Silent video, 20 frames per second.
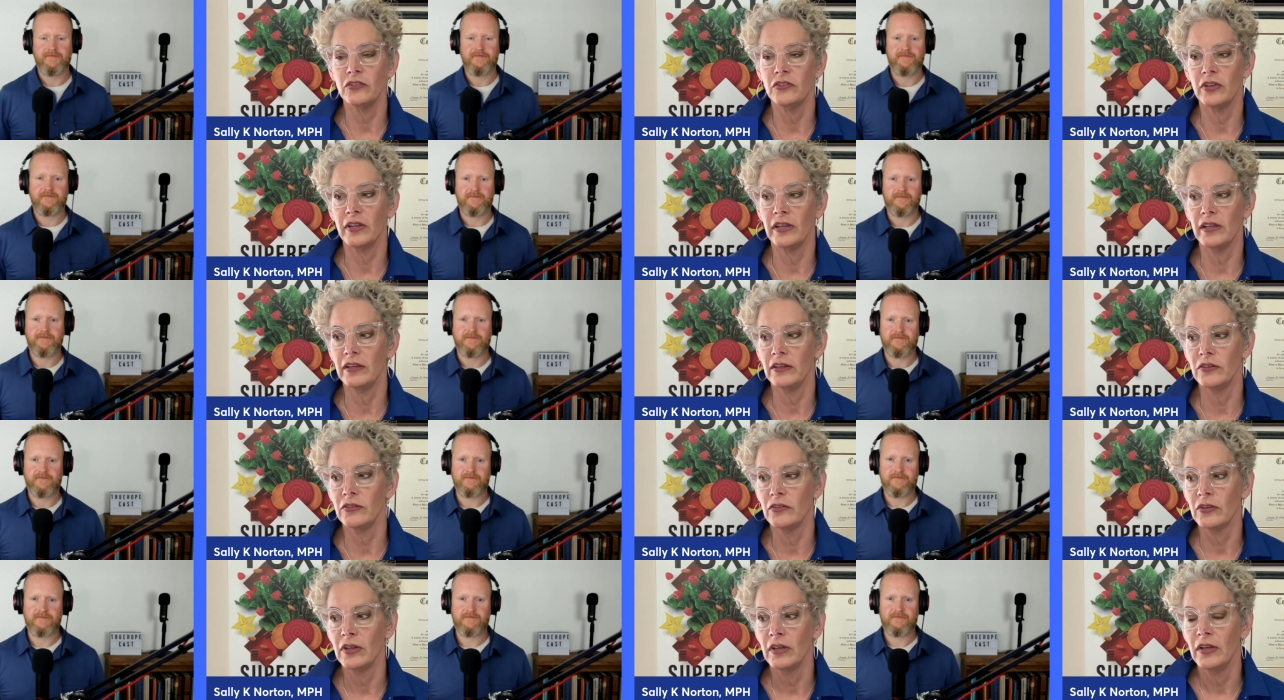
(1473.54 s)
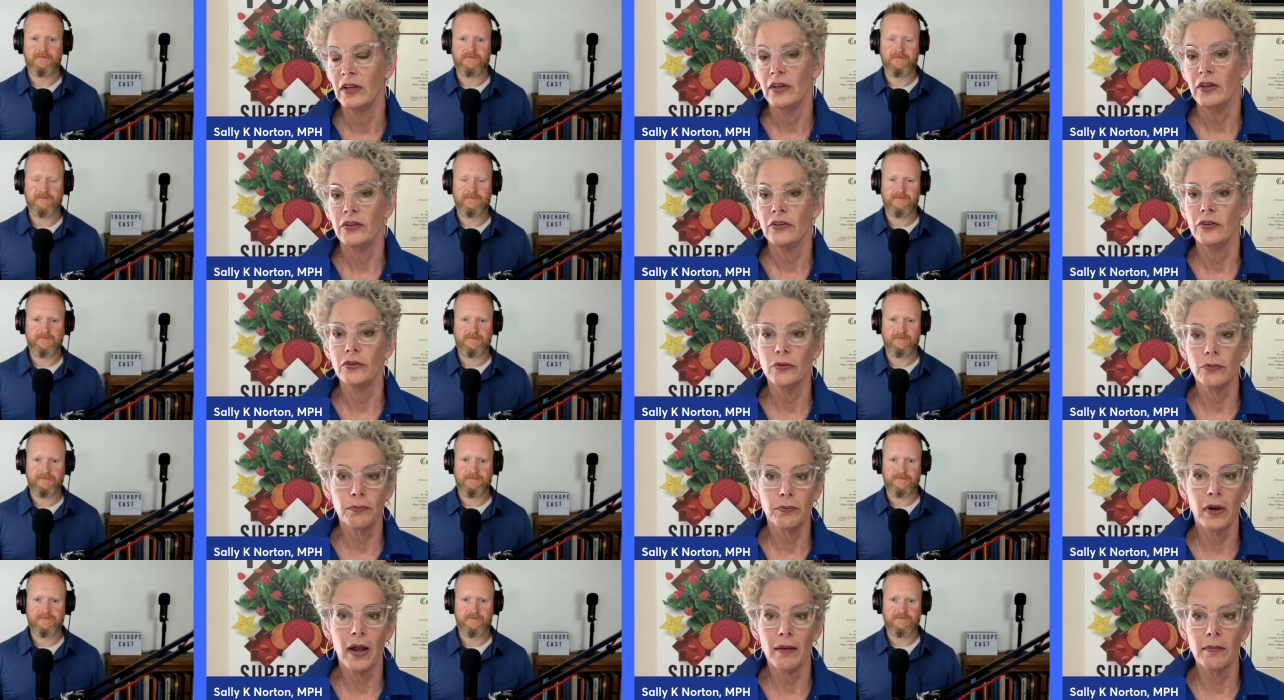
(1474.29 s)
Speaker 1: change,
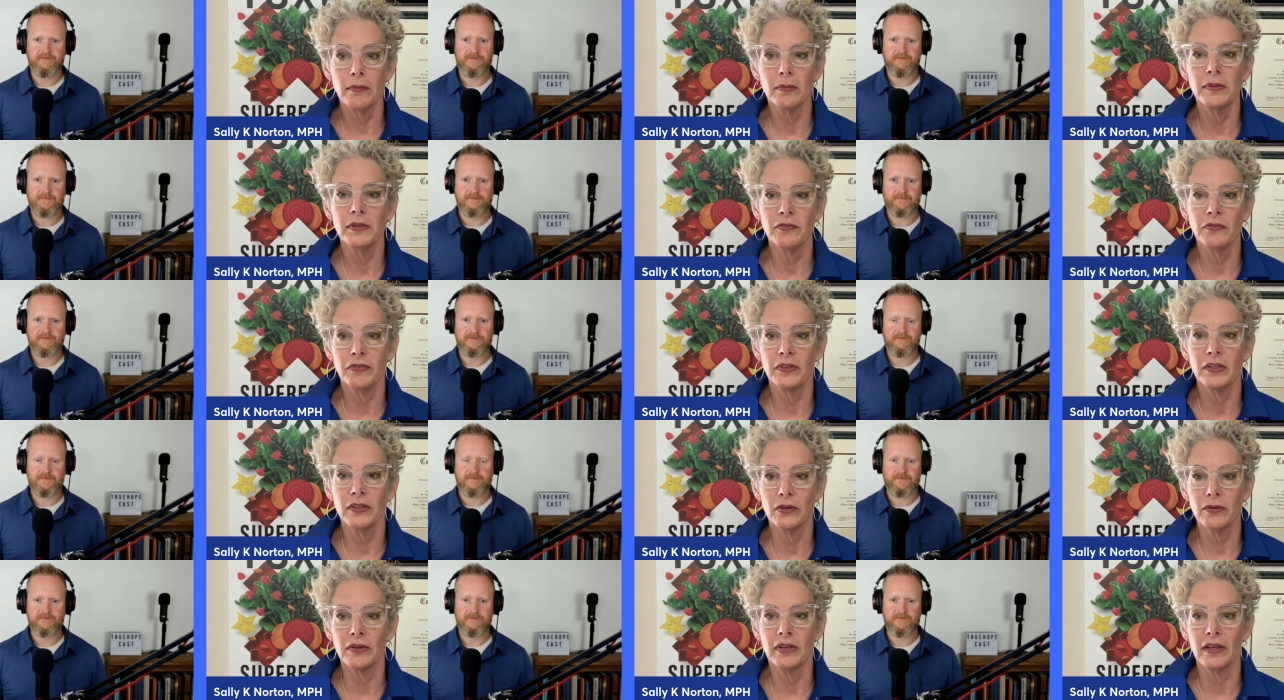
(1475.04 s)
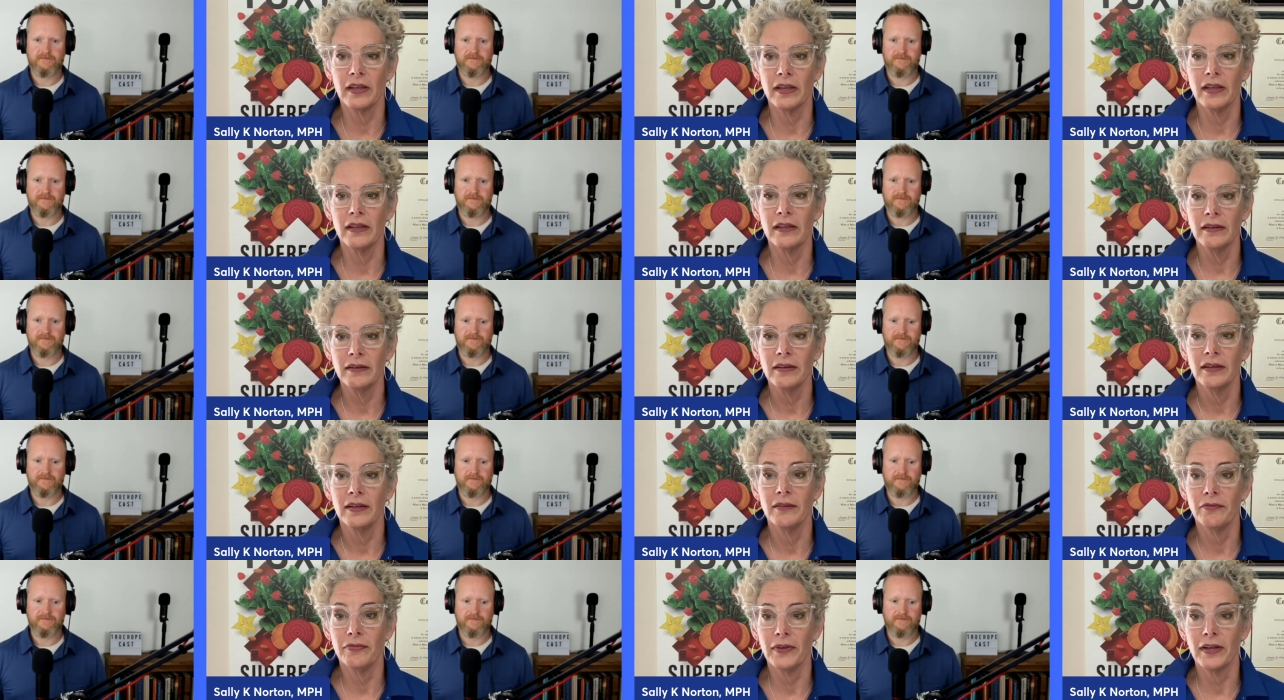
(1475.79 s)
you'll probably feel okay.
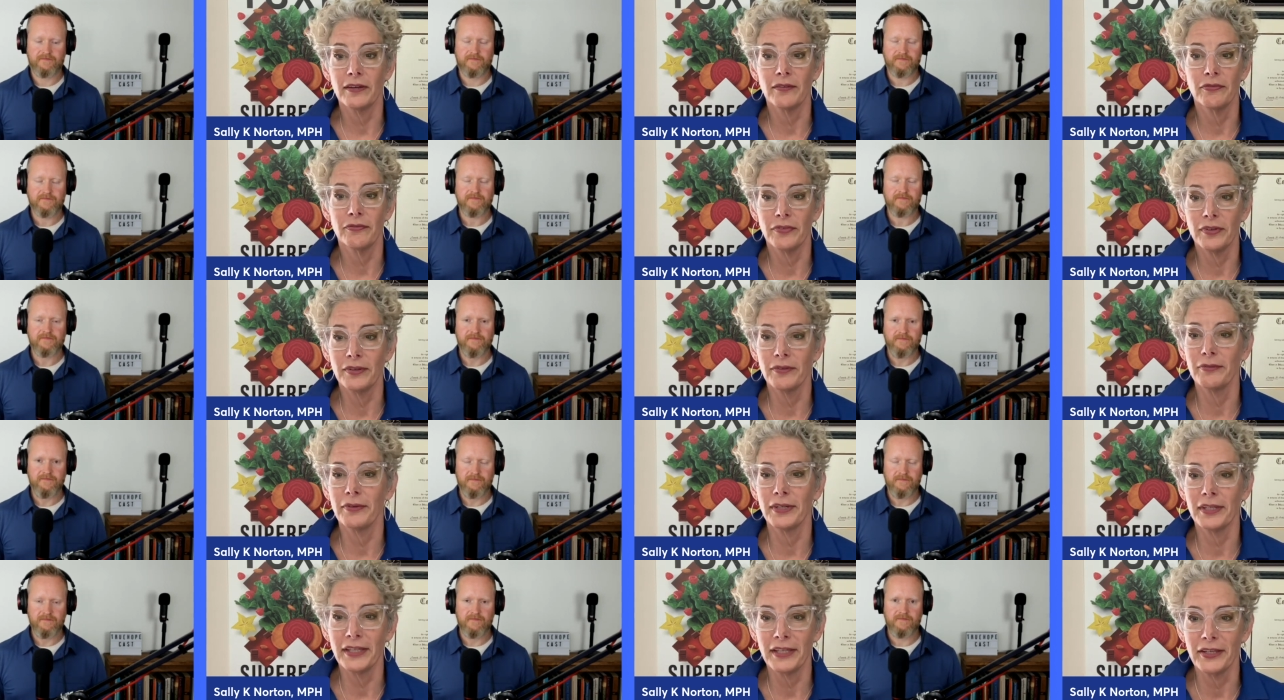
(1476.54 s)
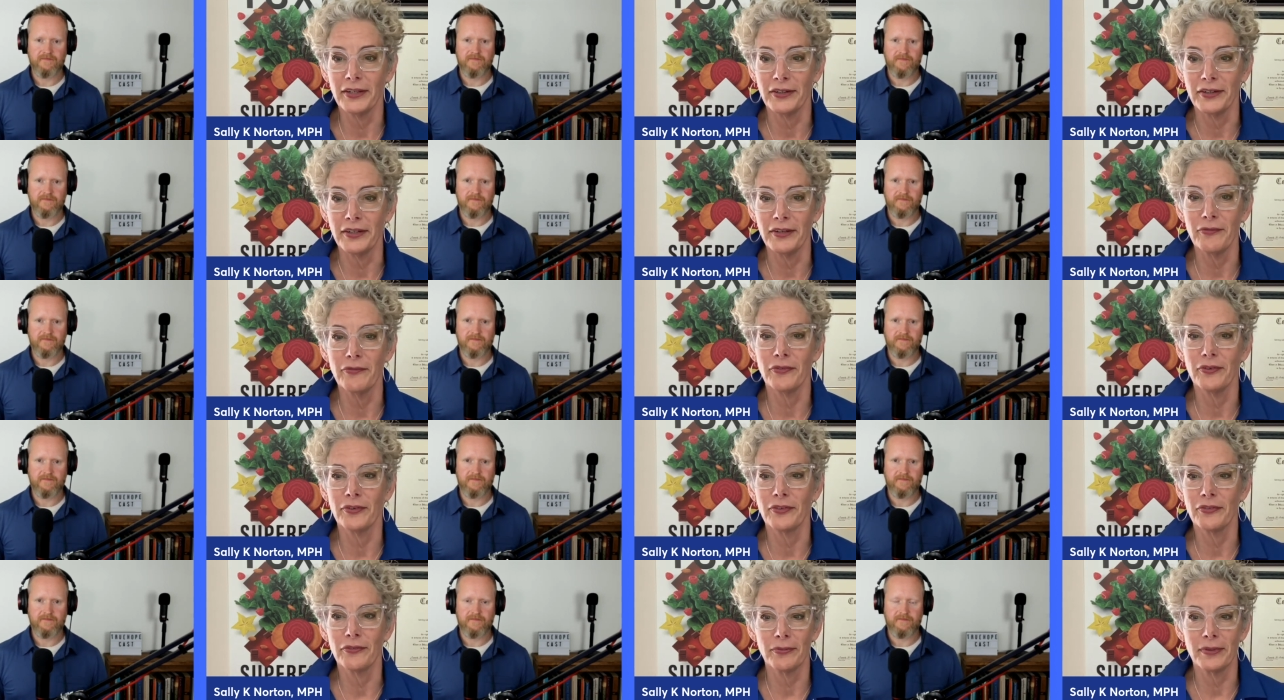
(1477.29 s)
In fact, feel really good
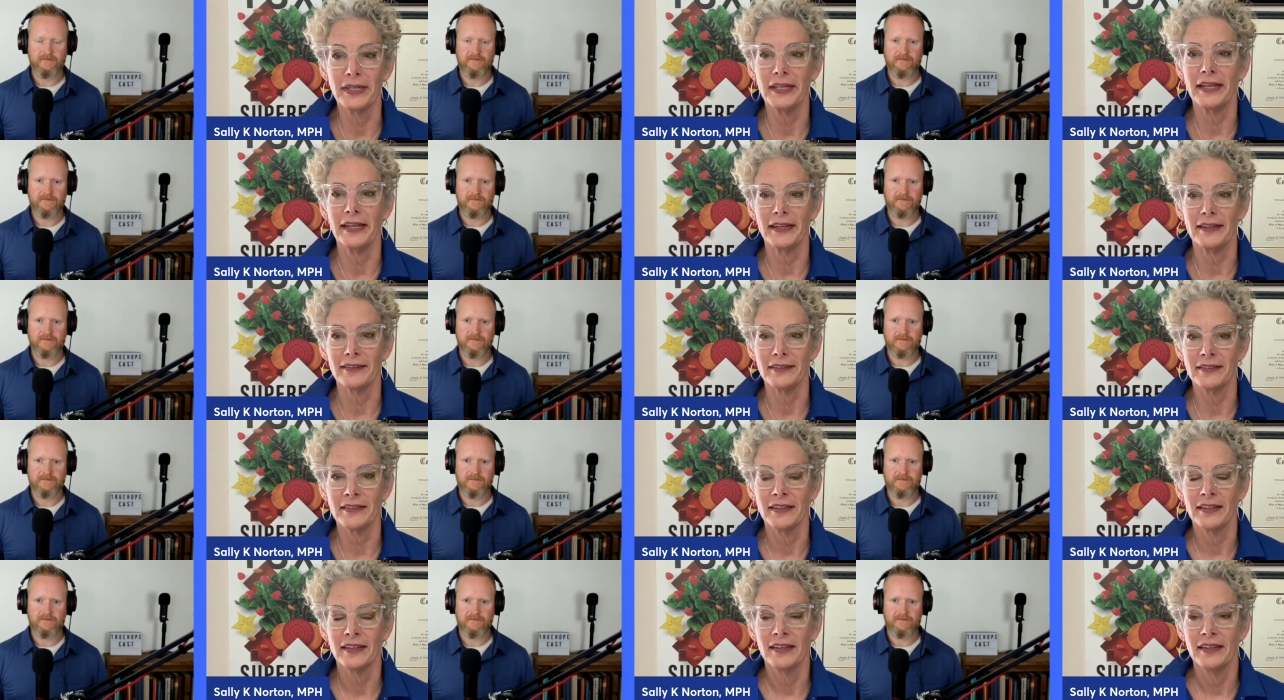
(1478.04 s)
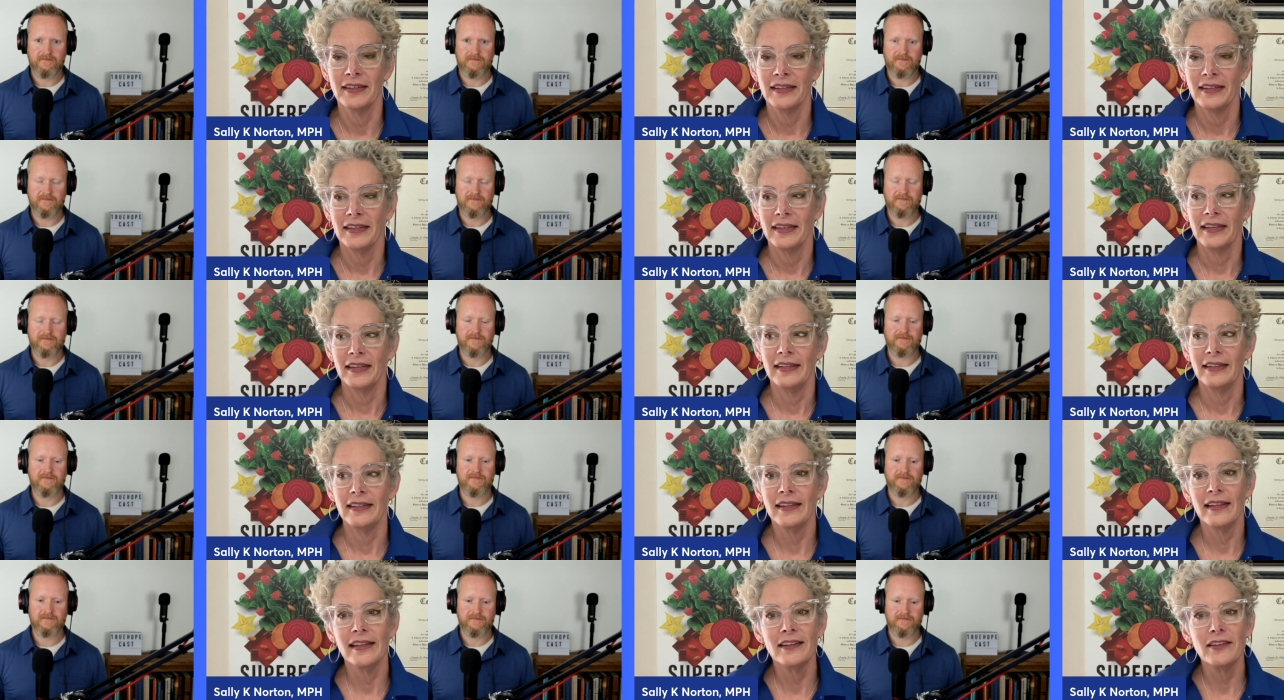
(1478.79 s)
for 3 days.
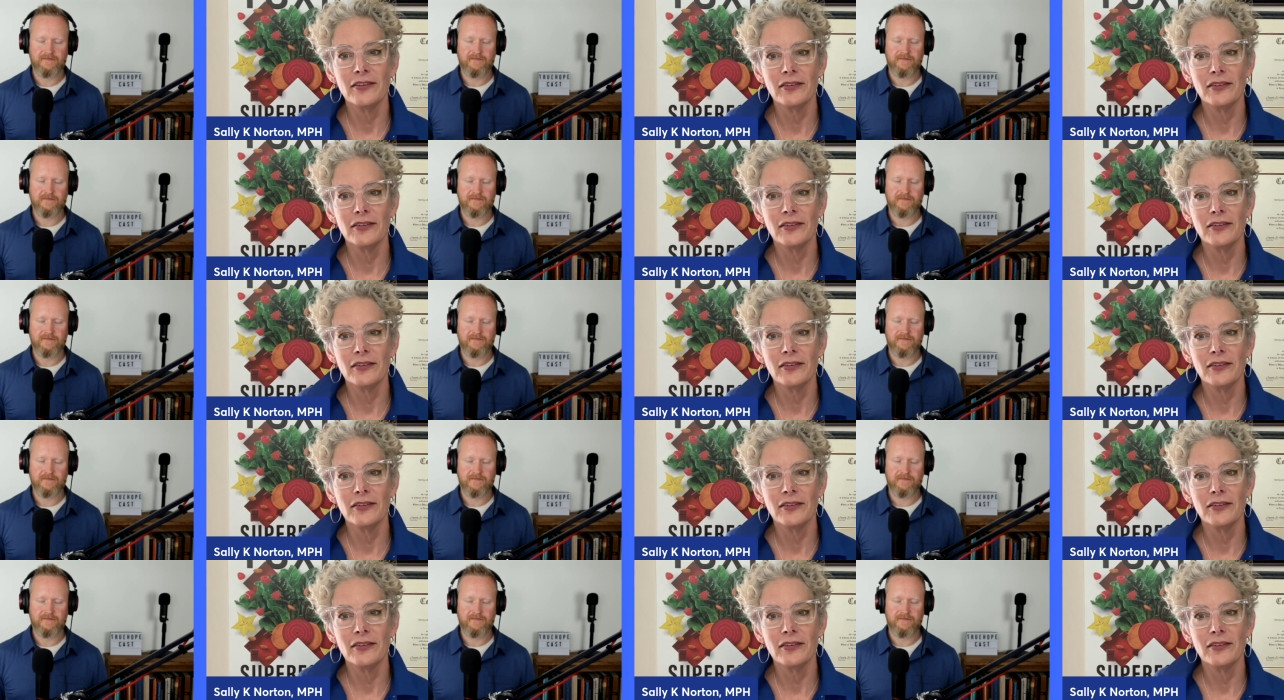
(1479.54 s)
And then